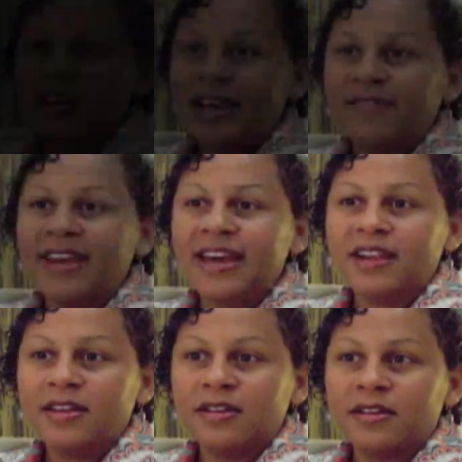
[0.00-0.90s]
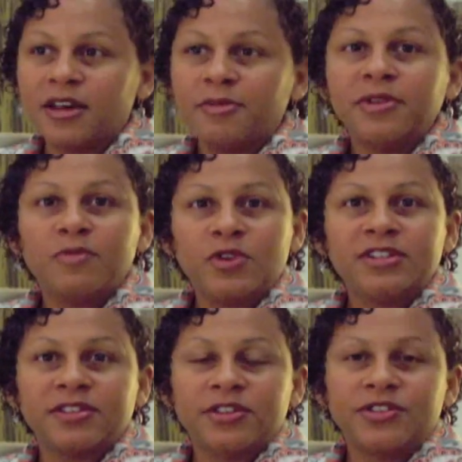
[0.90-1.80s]
I've had a couple of more
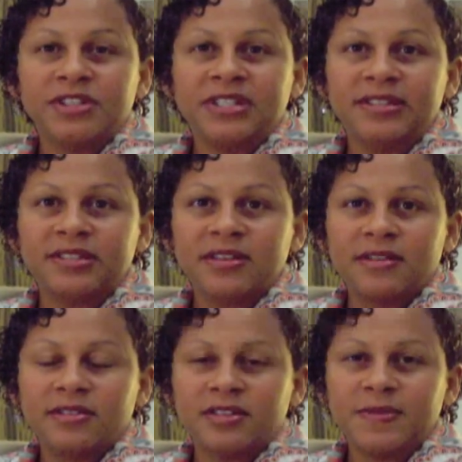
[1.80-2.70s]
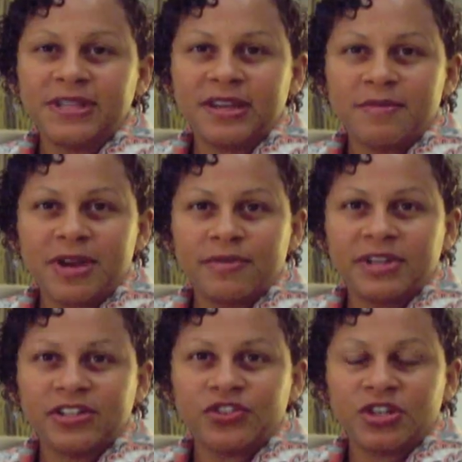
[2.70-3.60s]
surgeries to begin my
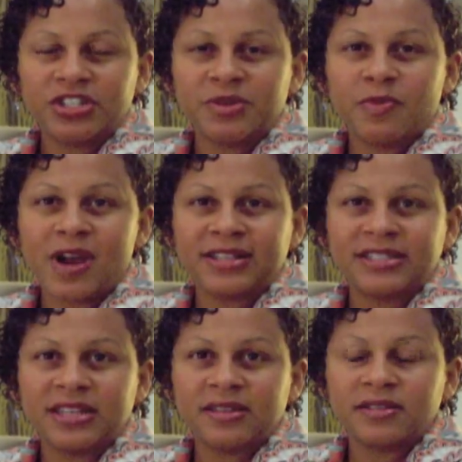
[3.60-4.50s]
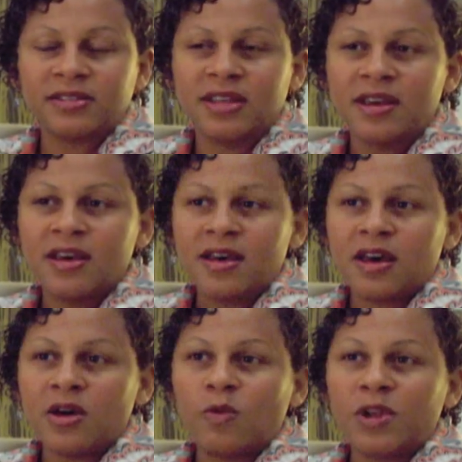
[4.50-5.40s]
reconstruction process.
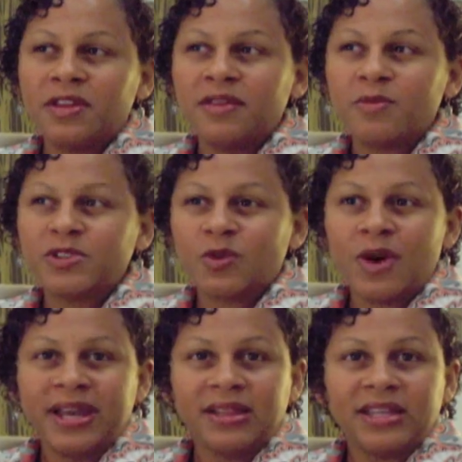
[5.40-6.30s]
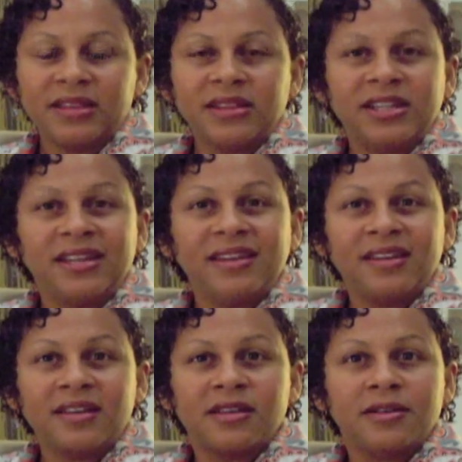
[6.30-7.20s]
One of them was quite lengthy.
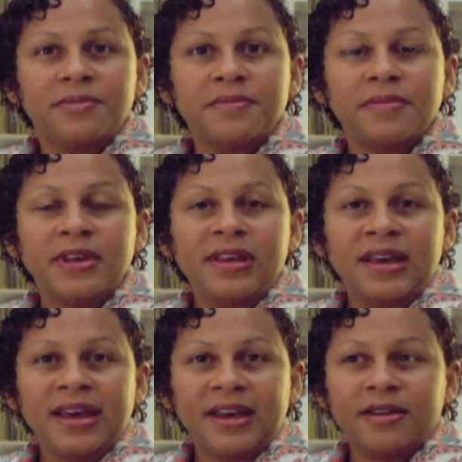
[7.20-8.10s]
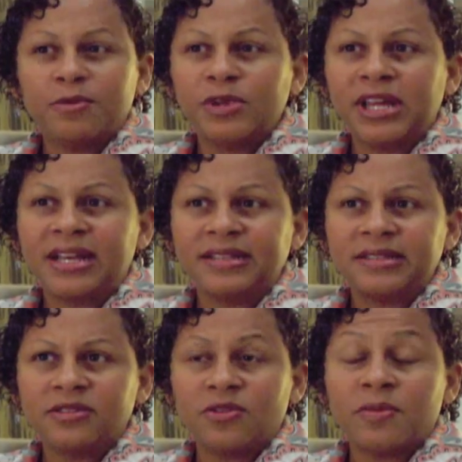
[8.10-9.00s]
I
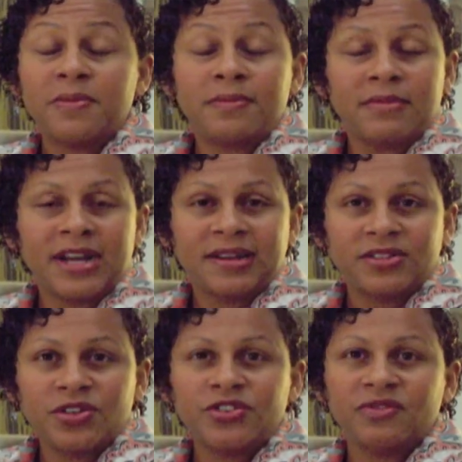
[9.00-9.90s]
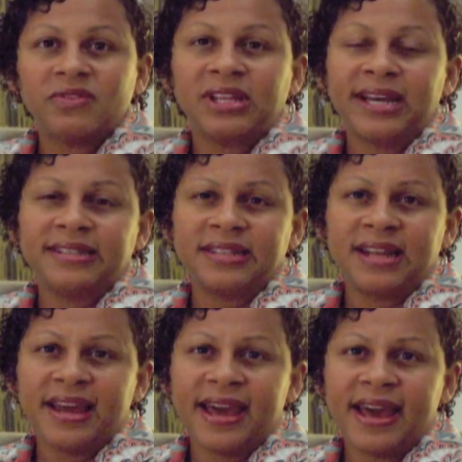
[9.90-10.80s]
realized, or my surgeon realized,
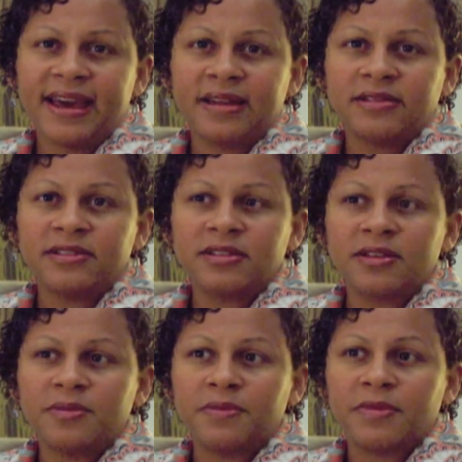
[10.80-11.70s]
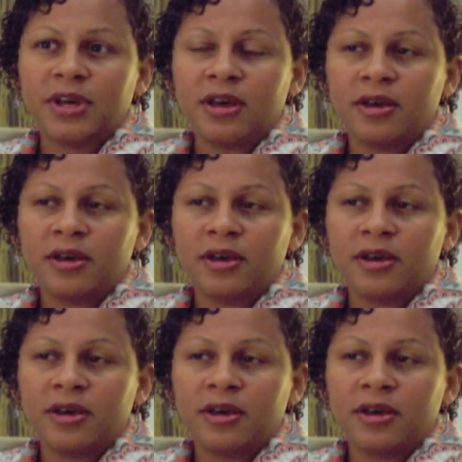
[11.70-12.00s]
that I had some